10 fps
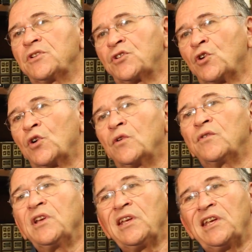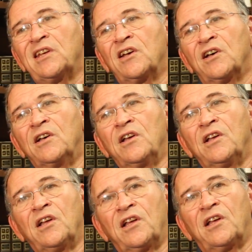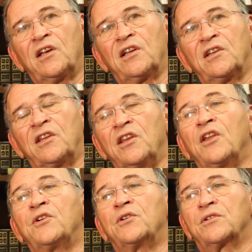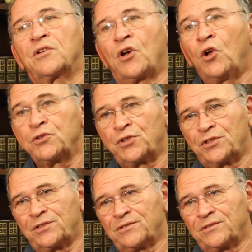to serve in another culture,